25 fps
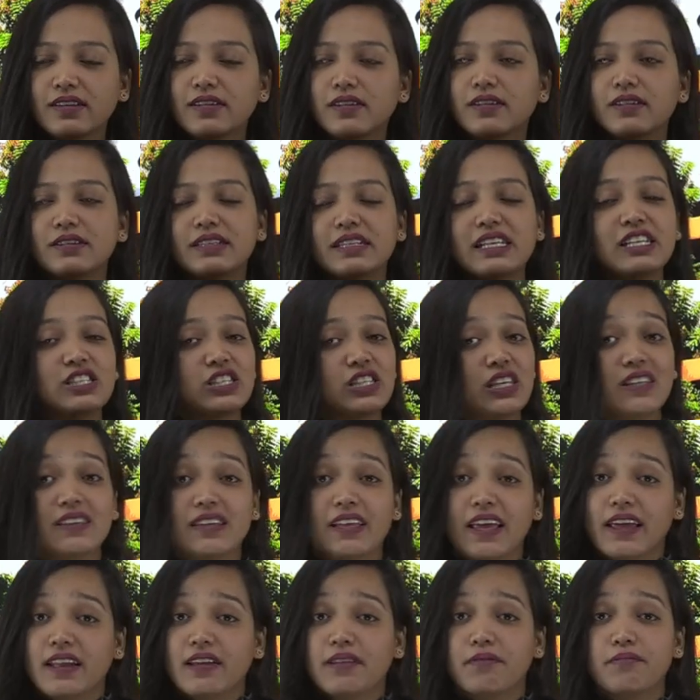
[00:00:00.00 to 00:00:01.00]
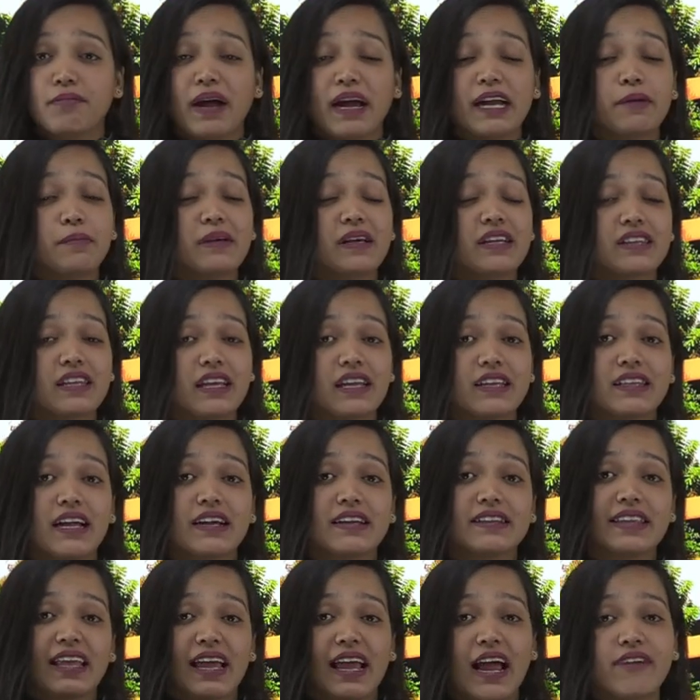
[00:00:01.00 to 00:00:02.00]
uh, teaching there might be a thing
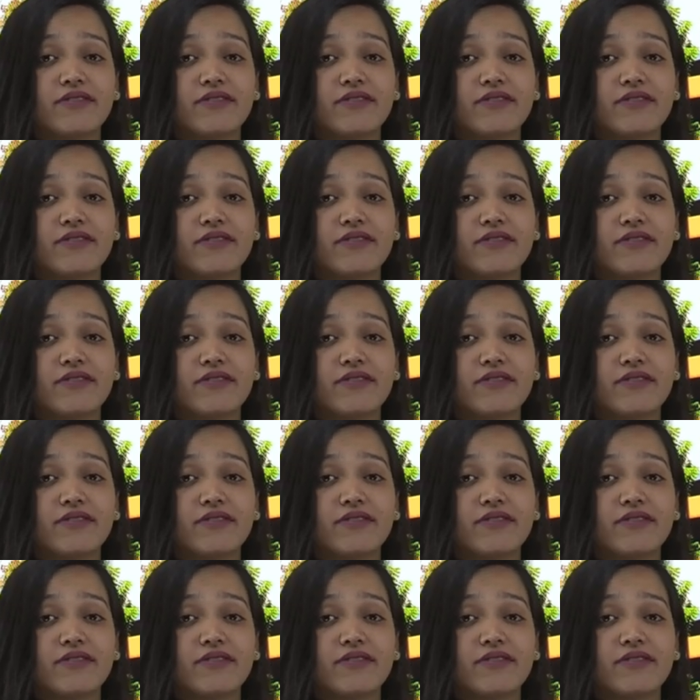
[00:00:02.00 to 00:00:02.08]
that they have